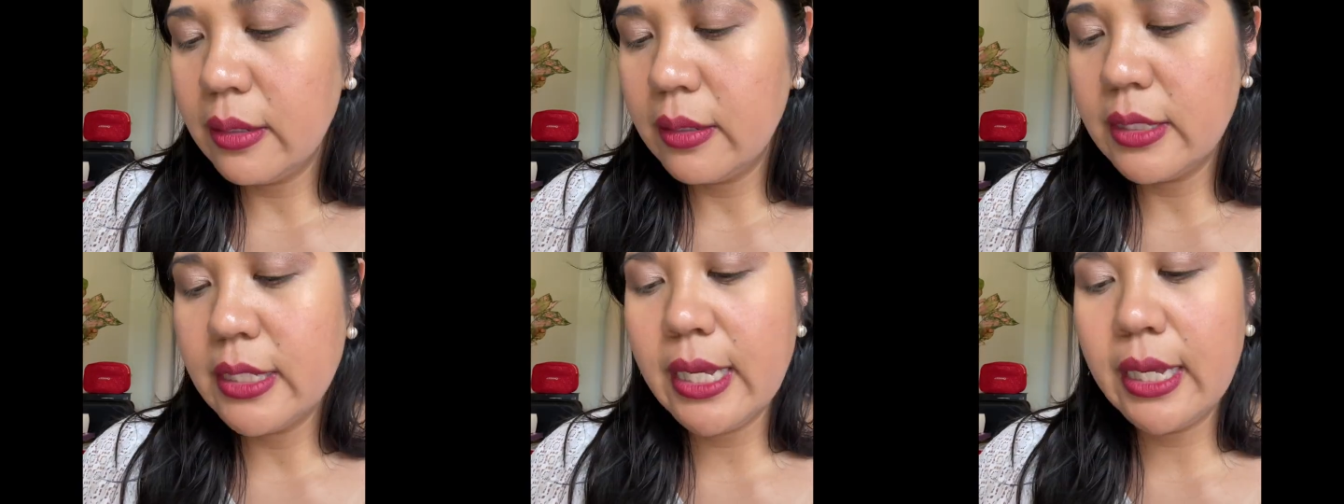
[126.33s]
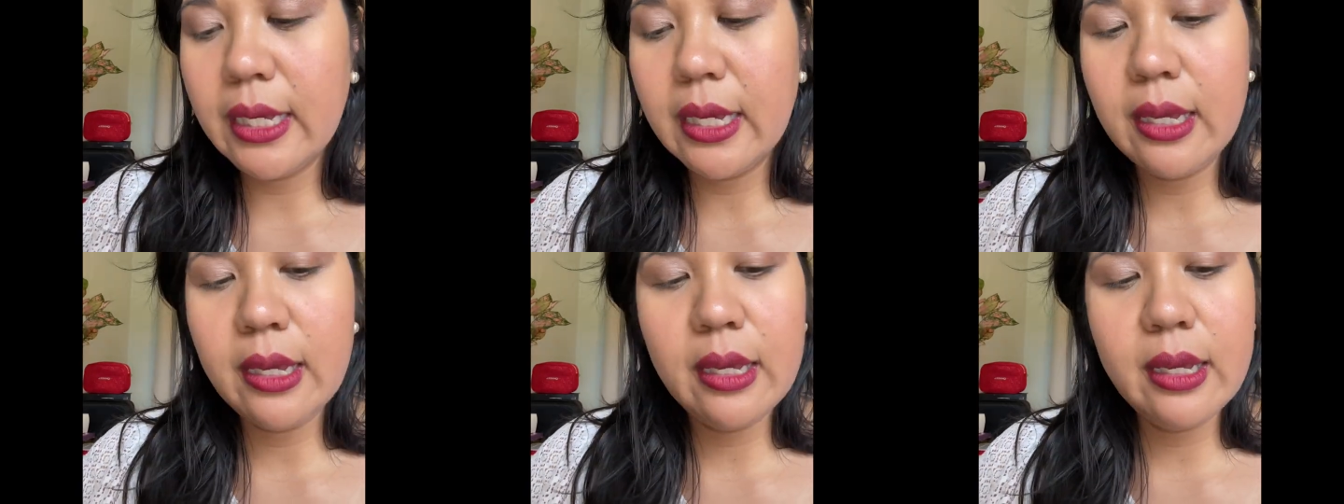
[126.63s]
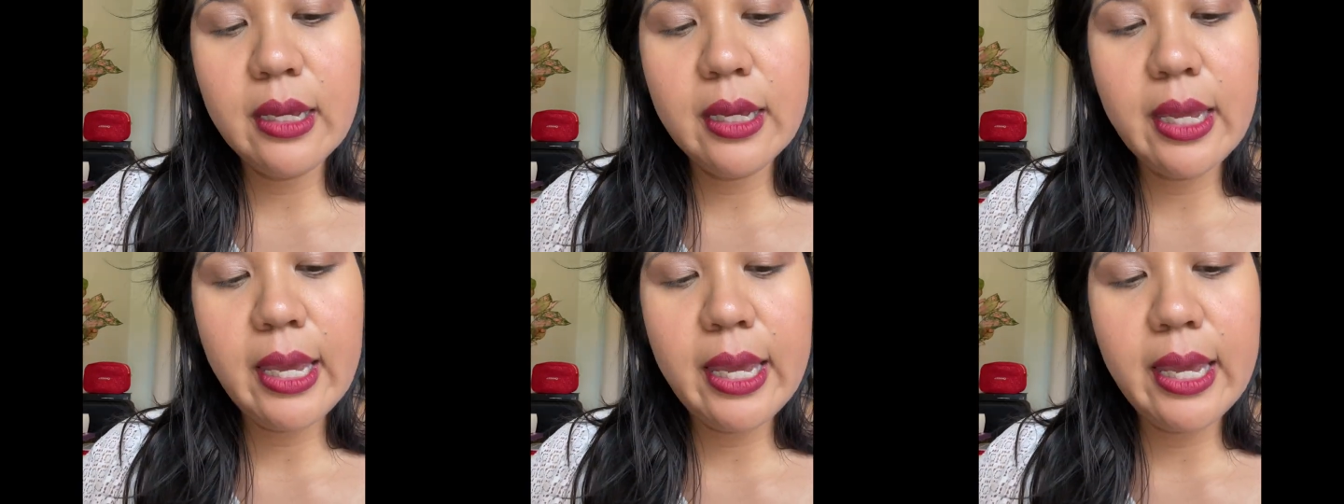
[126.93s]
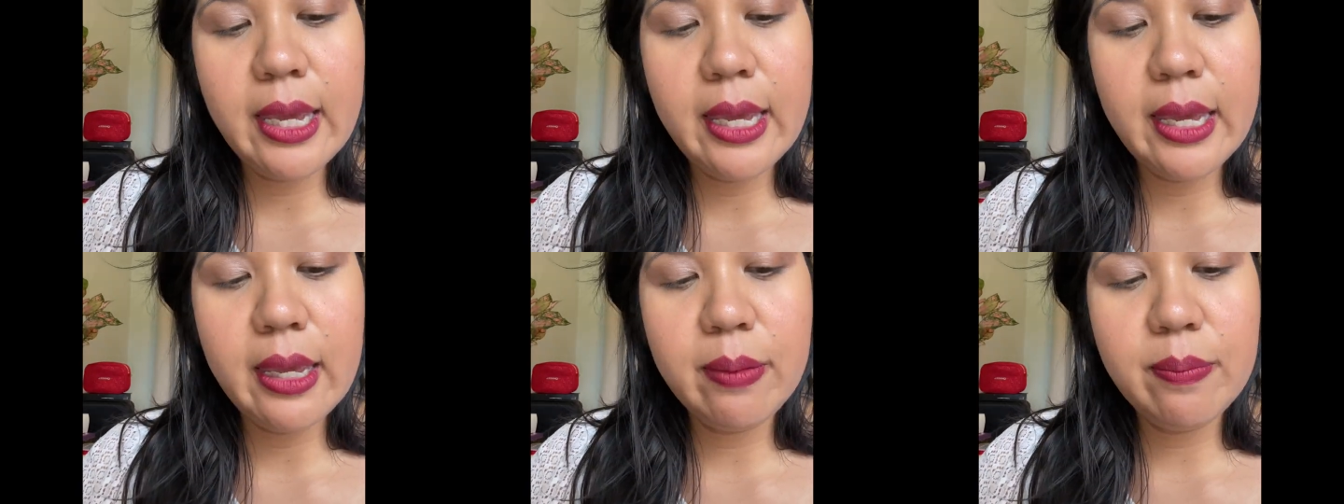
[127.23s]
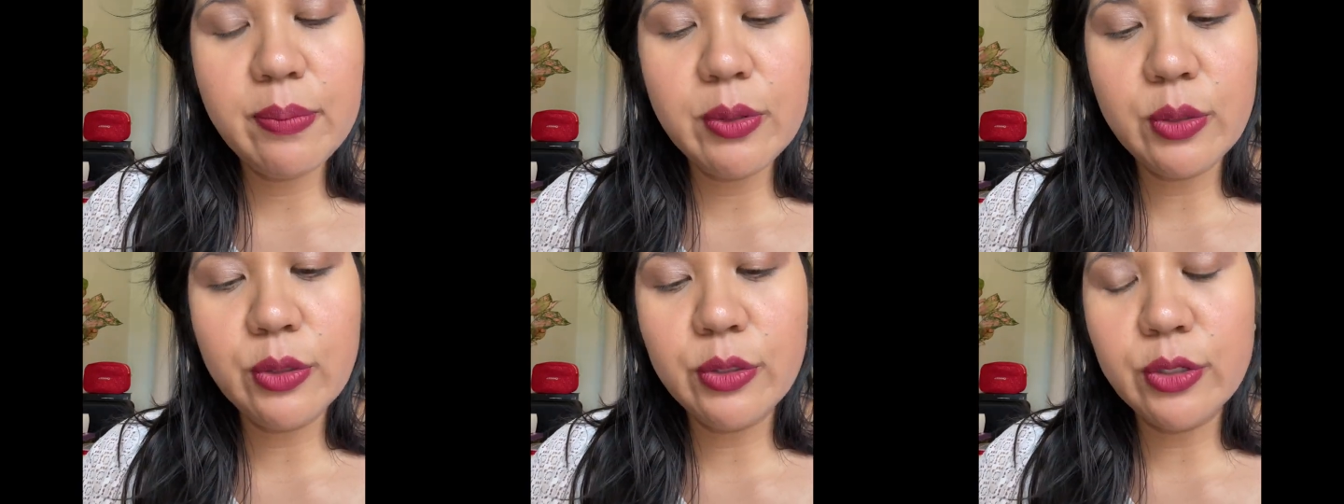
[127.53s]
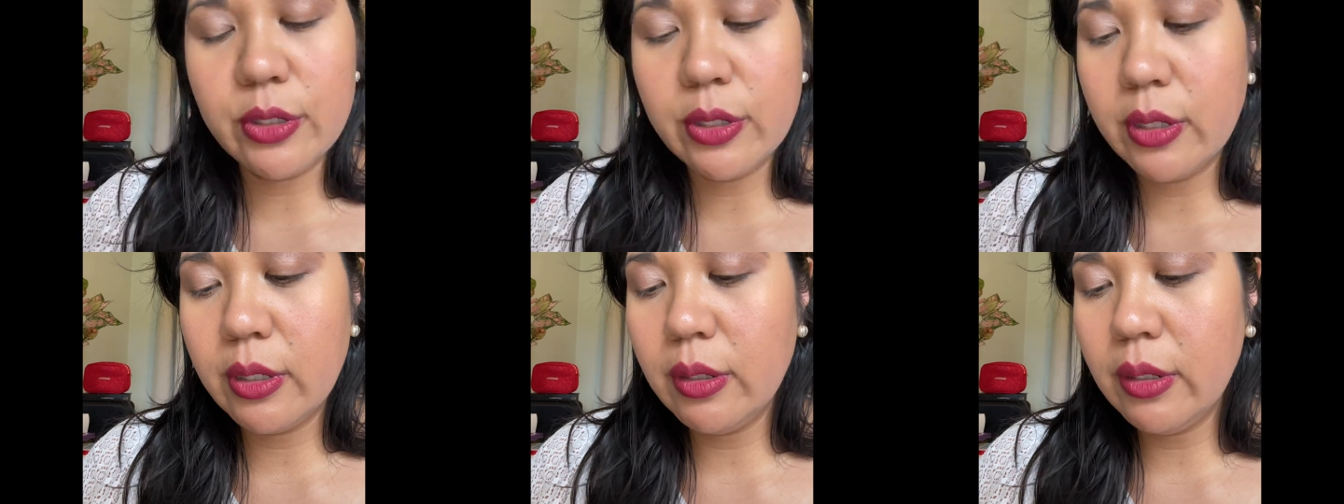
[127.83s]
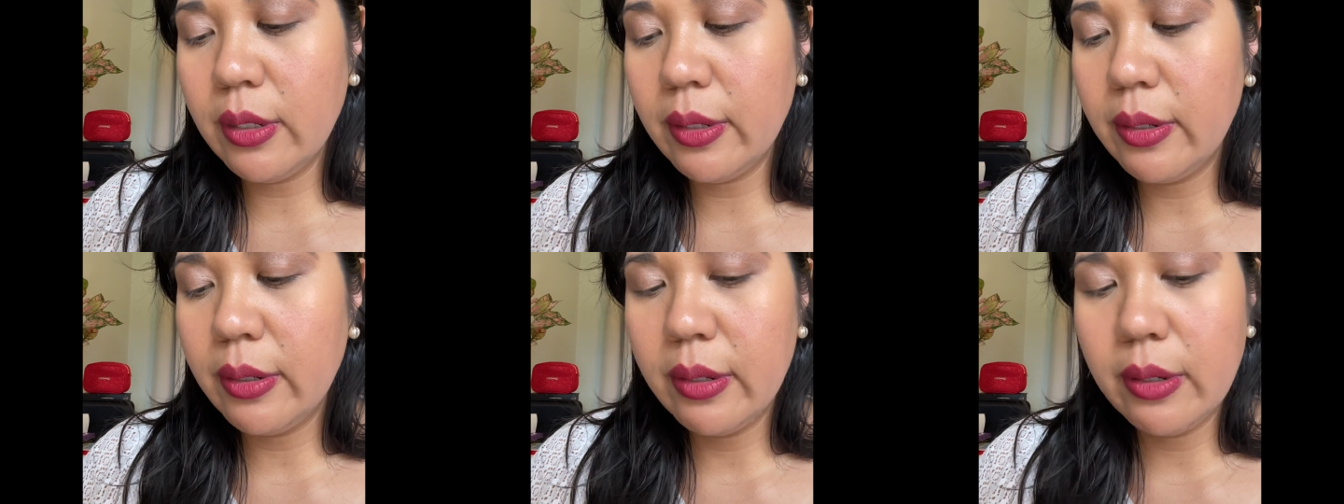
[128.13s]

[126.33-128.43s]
Taking a builder